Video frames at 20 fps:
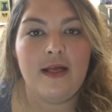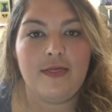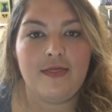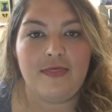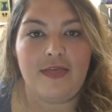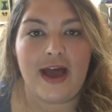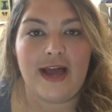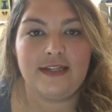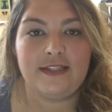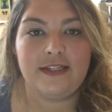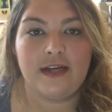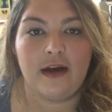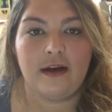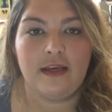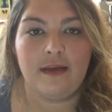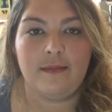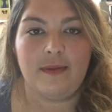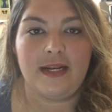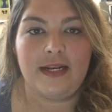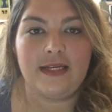that
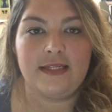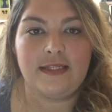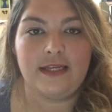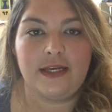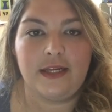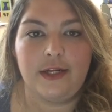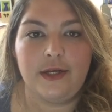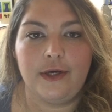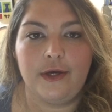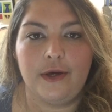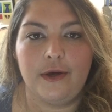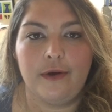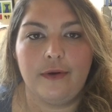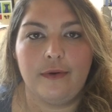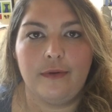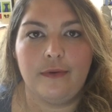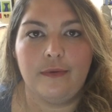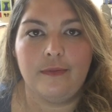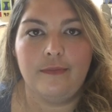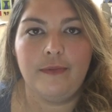document is going to
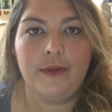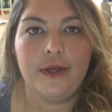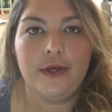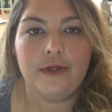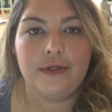go